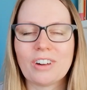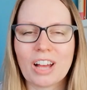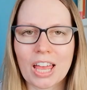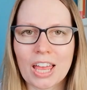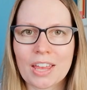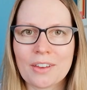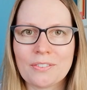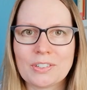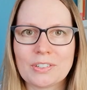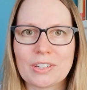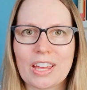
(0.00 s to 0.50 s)

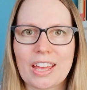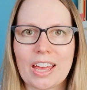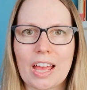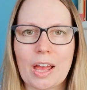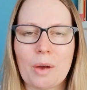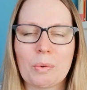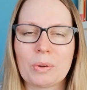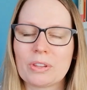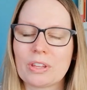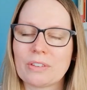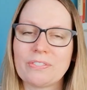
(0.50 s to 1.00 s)
arrived,
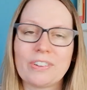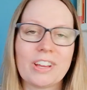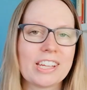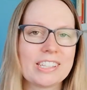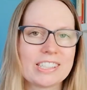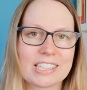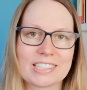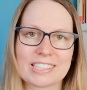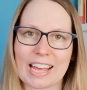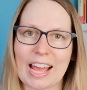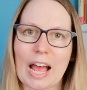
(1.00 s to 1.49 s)
one of the
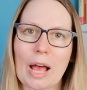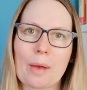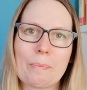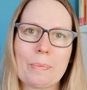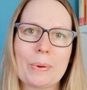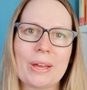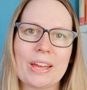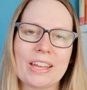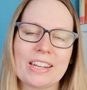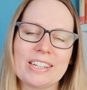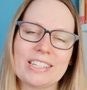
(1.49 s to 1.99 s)
first things that
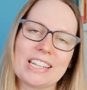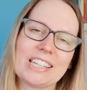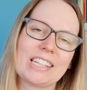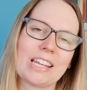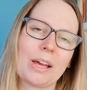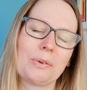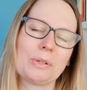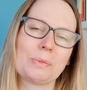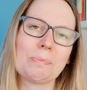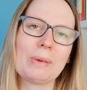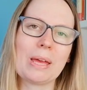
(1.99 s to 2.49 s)
happened is
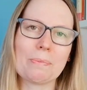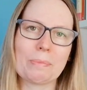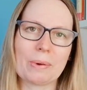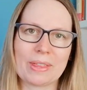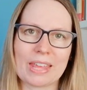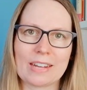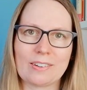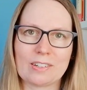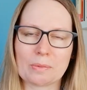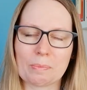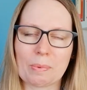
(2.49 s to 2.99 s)
I was met by
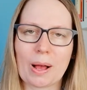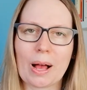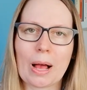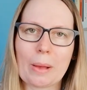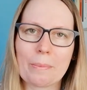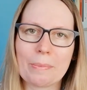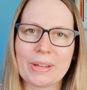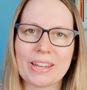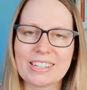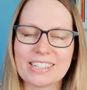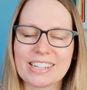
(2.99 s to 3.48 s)
the head of
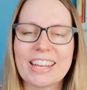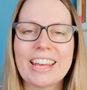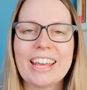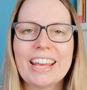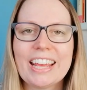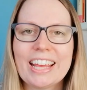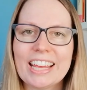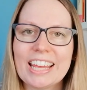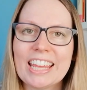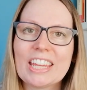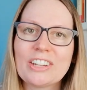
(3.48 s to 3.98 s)
department.
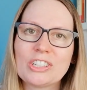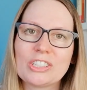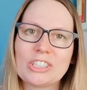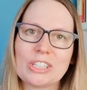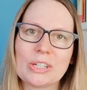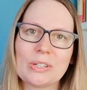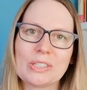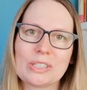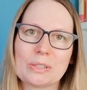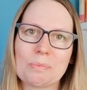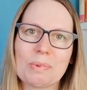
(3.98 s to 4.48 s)
He
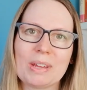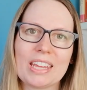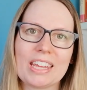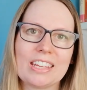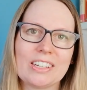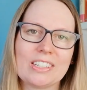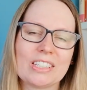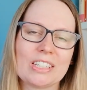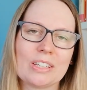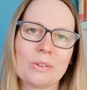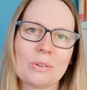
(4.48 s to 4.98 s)
introduced
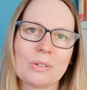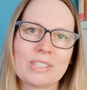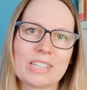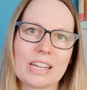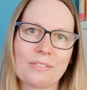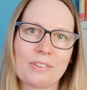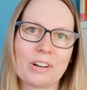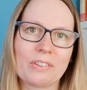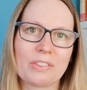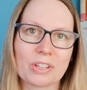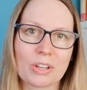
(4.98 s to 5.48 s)
me to
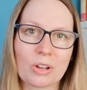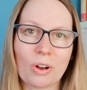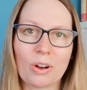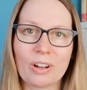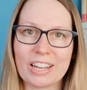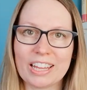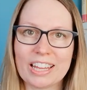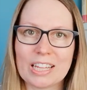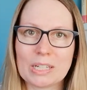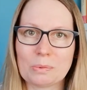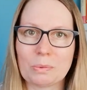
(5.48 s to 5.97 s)
several of the
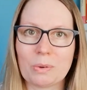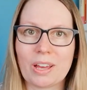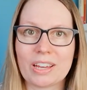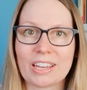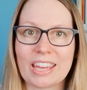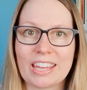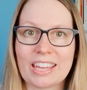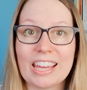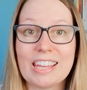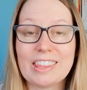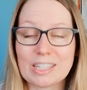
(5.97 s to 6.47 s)
colleagues
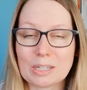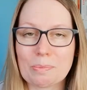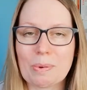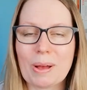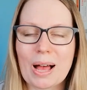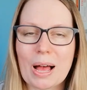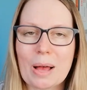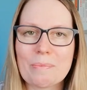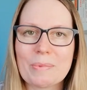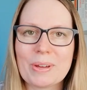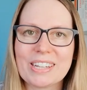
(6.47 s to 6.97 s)
working in the
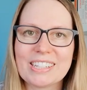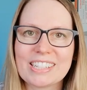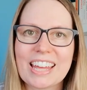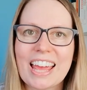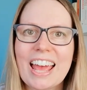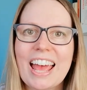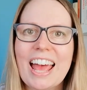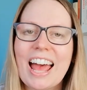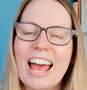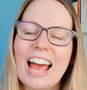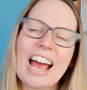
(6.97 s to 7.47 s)
department,
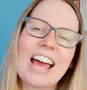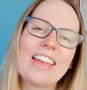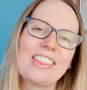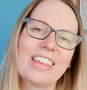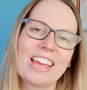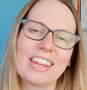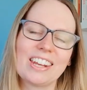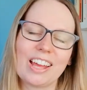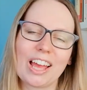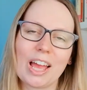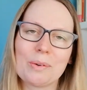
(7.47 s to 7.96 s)
and
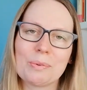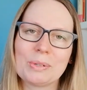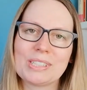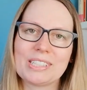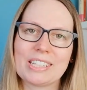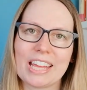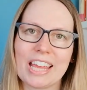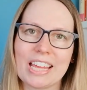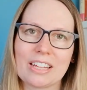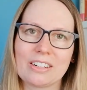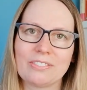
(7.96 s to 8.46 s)
then I was
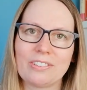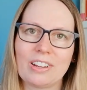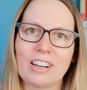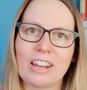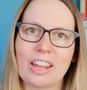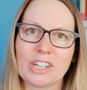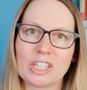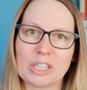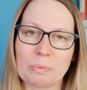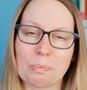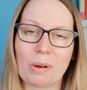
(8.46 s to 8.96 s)
taken for
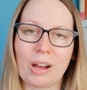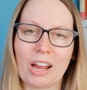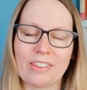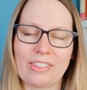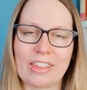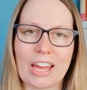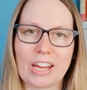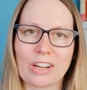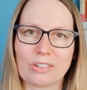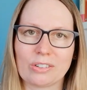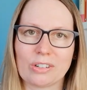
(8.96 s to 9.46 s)
lunch by
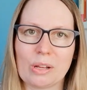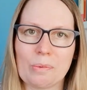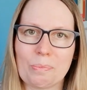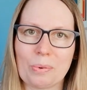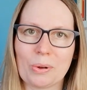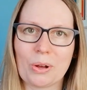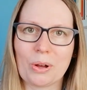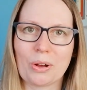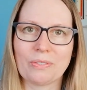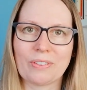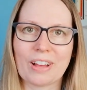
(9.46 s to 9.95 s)
that
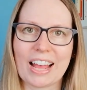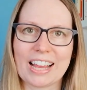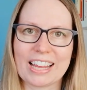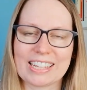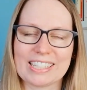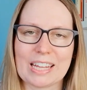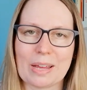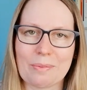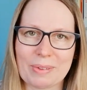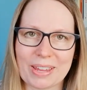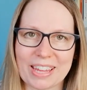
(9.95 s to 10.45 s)
group of
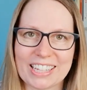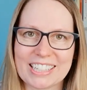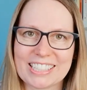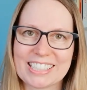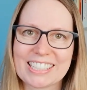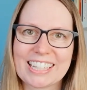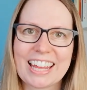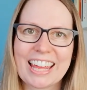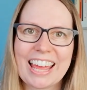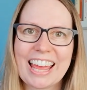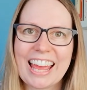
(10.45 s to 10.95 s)

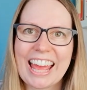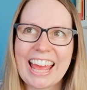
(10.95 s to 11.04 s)
academics.